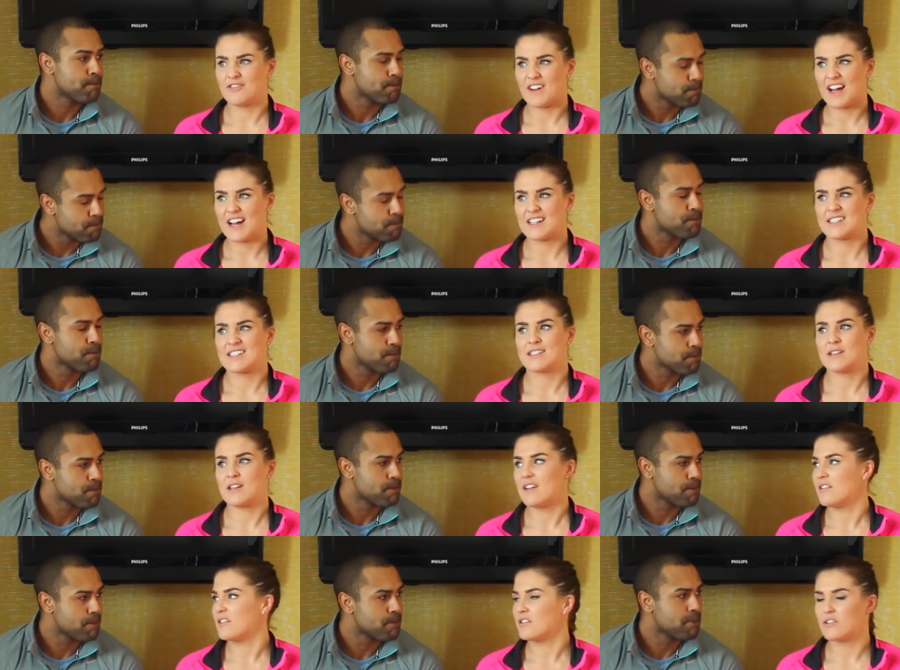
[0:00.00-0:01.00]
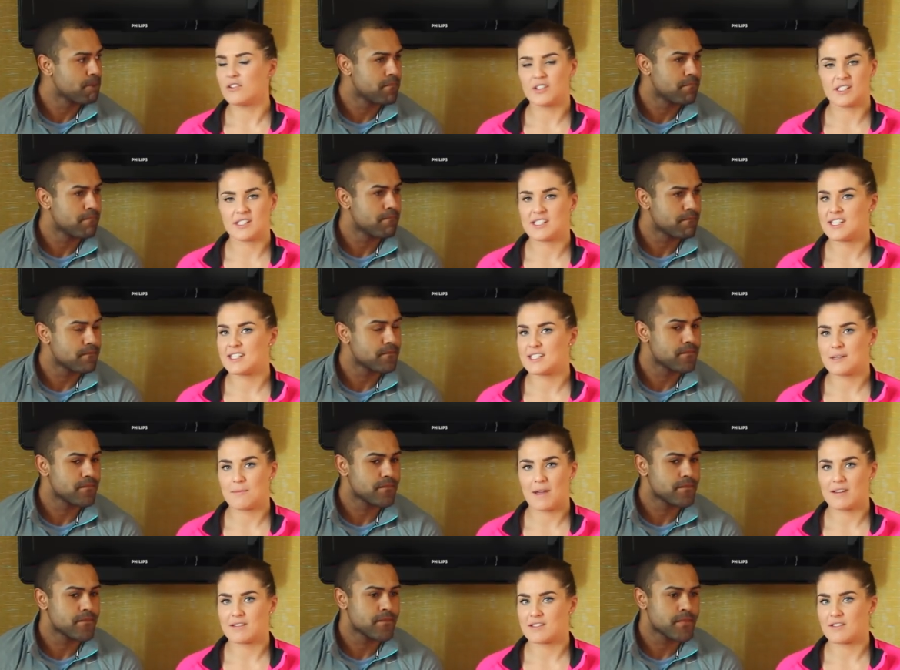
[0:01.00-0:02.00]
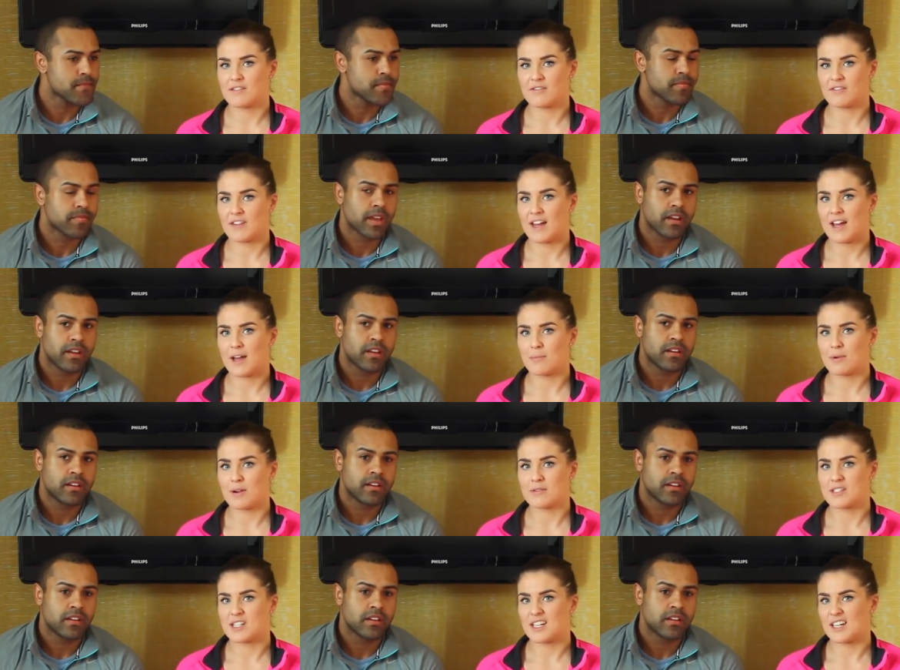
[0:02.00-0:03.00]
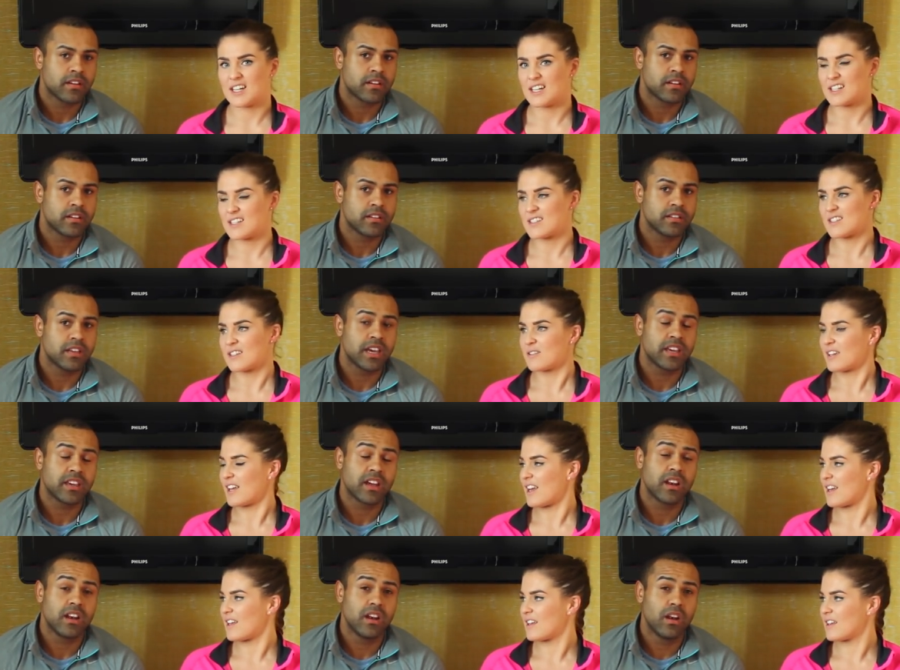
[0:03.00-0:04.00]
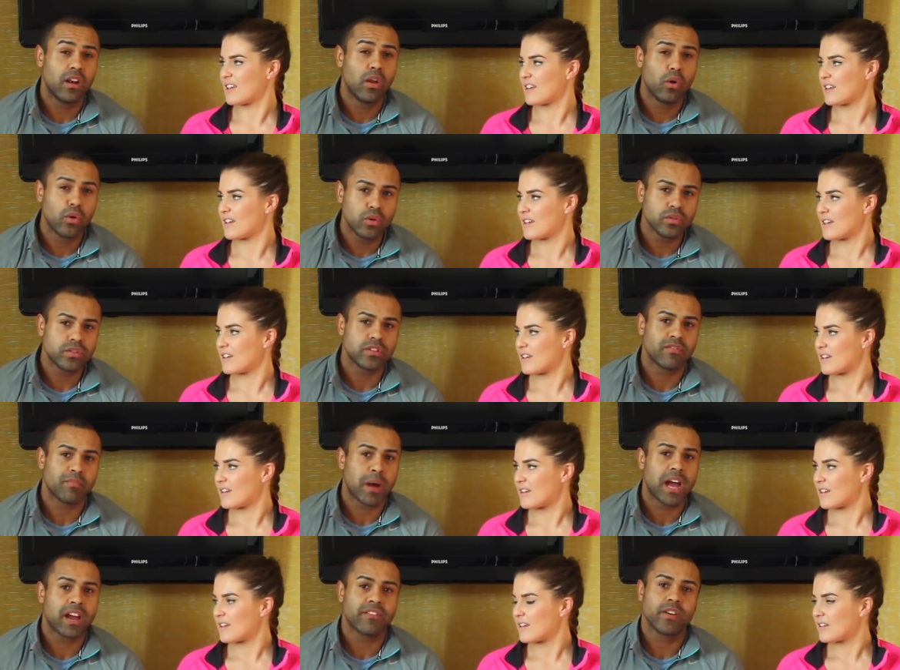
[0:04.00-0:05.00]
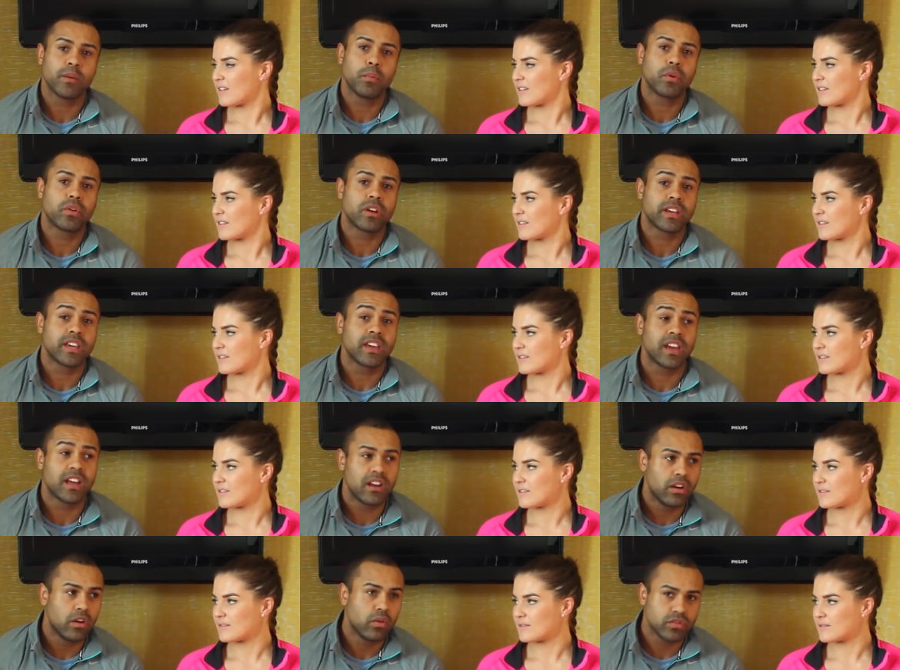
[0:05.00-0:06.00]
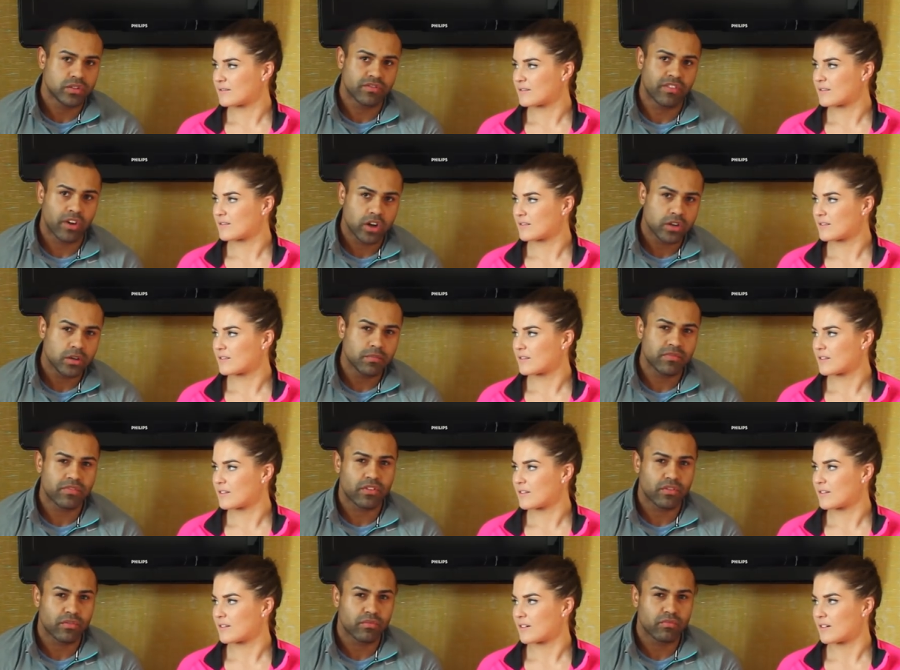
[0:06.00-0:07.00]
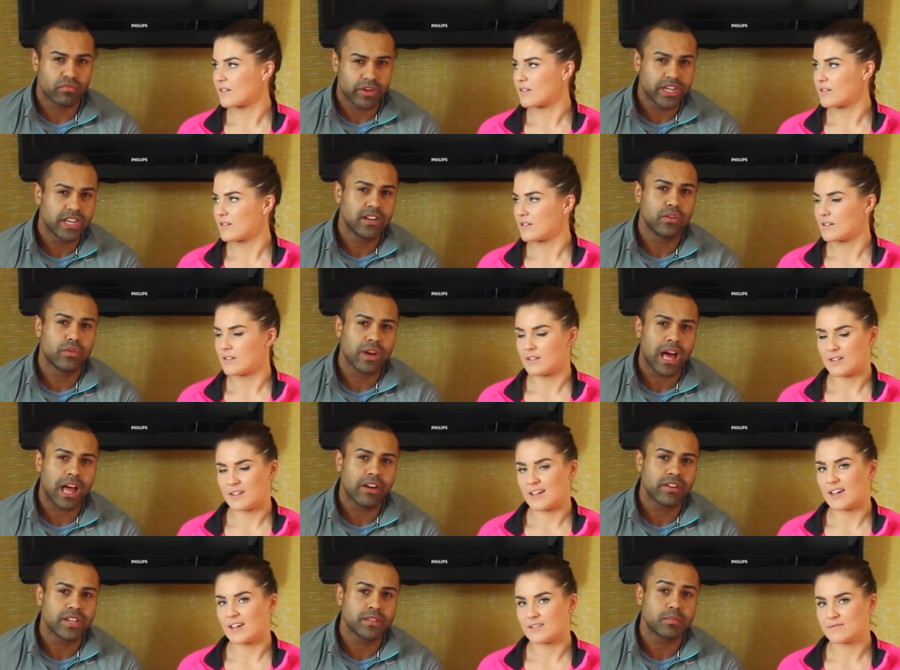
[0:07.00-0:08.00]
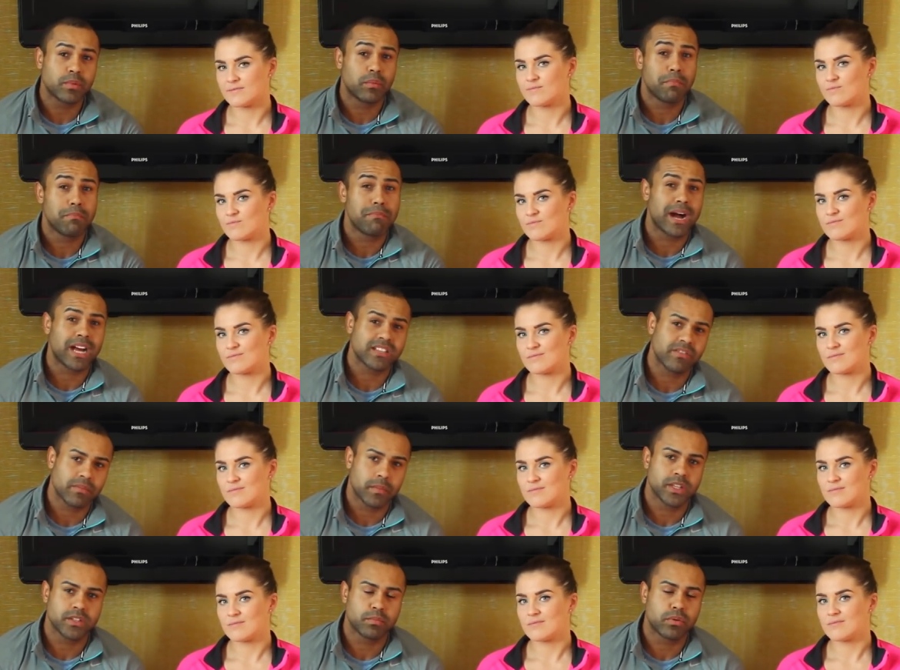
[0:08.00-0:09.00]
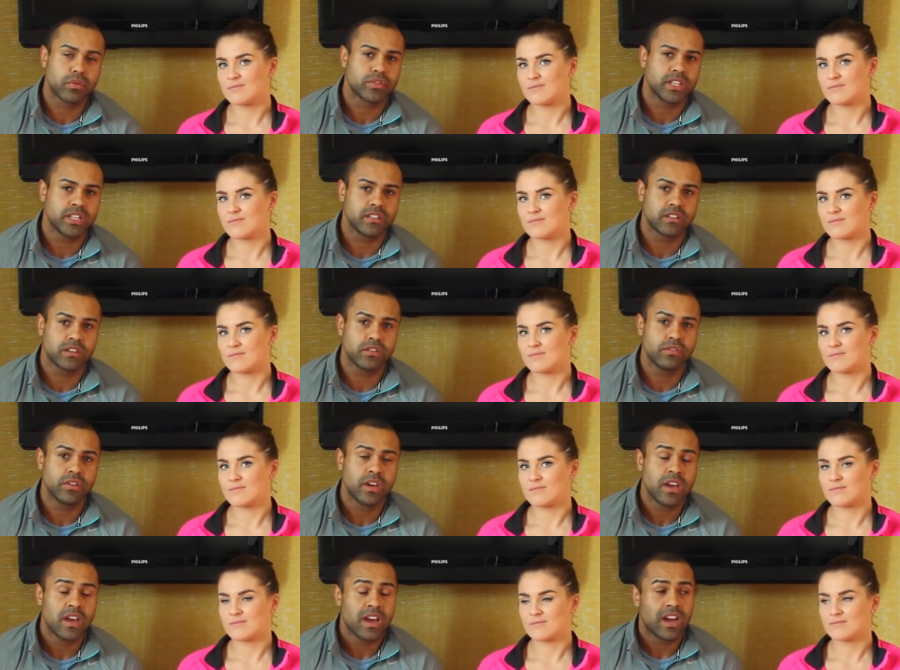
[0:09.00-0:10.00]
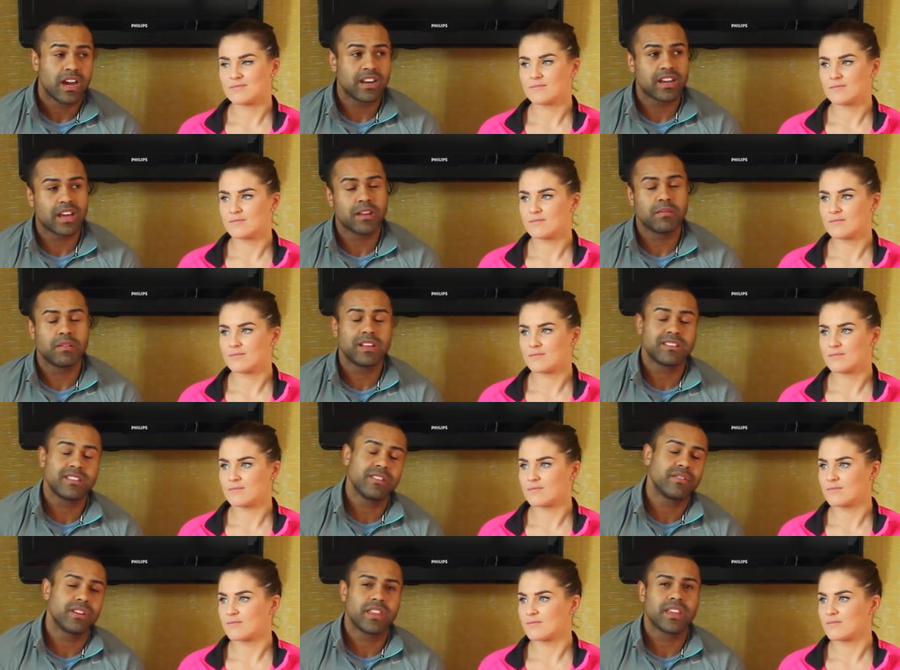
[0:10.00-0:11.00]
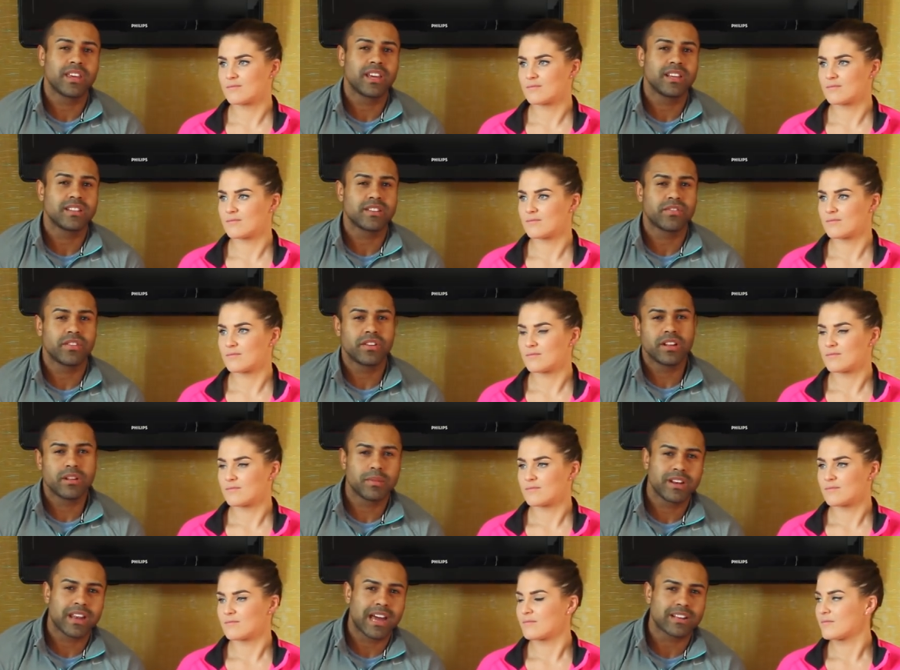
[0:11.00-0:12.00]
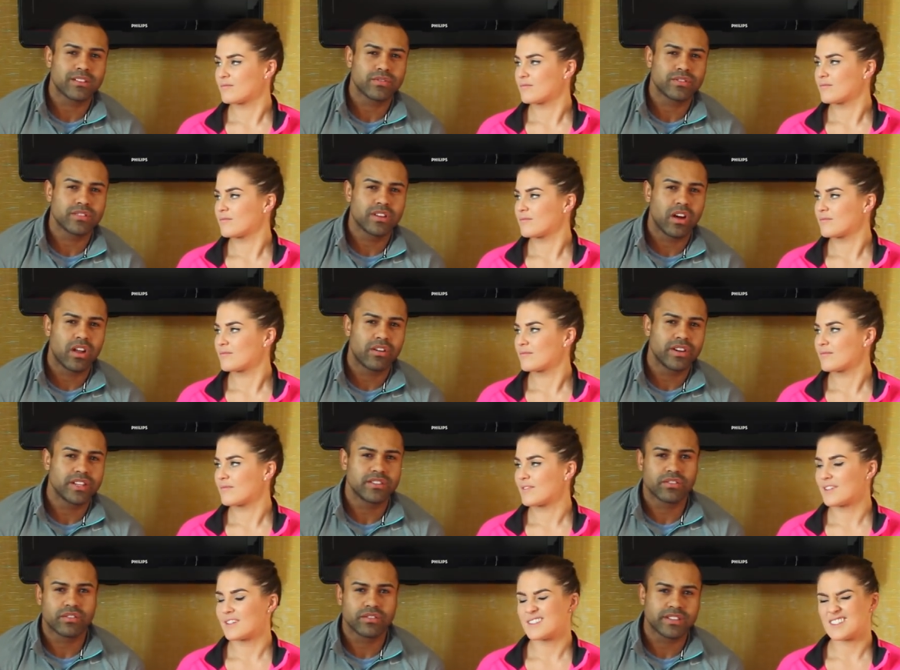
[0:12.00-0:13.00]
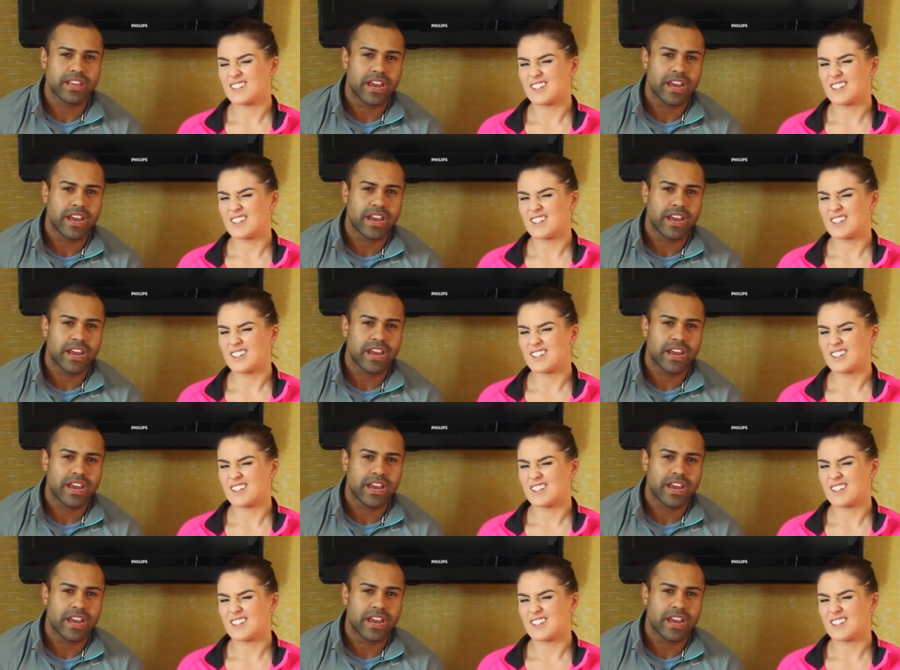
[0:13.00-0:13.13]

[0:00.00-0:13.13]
Speaker 1: fat, good decent amount of protein in it. So yeah, you get loads of bang for your buck. Like, you get loads of volume for really low calories, but massive amounts of protein too. And again, the only thing is, if you're a little bit lactose intolerant or